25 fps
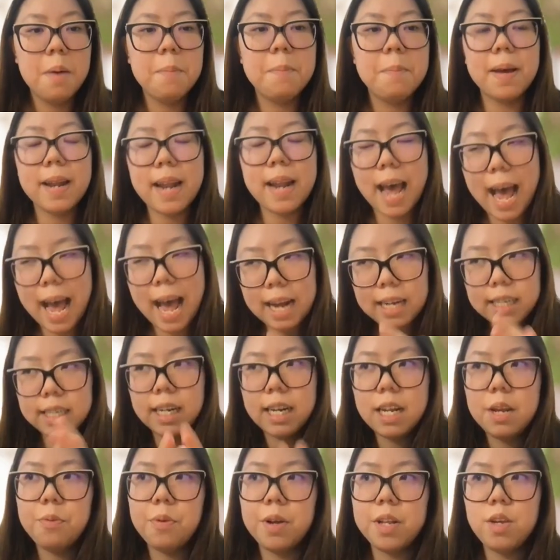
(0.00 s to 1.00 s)
But
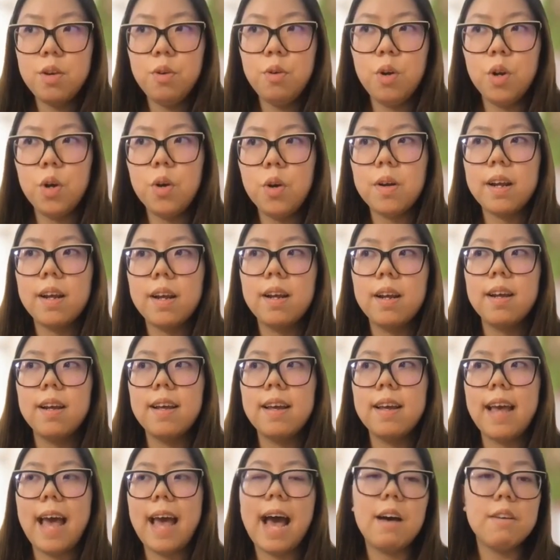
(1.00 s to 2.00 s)
actually, when you look
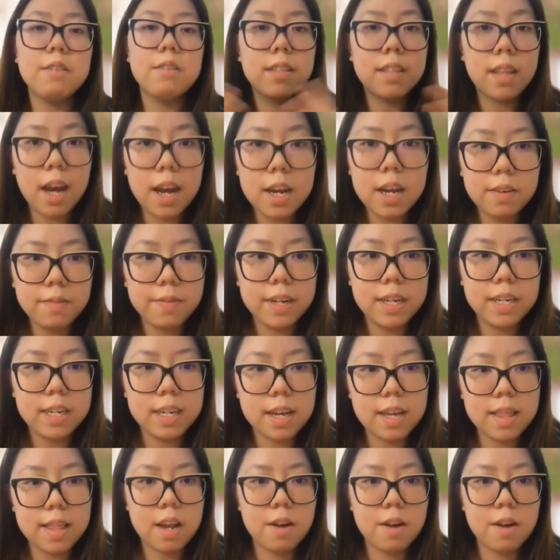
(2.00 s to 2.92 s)
outside of India,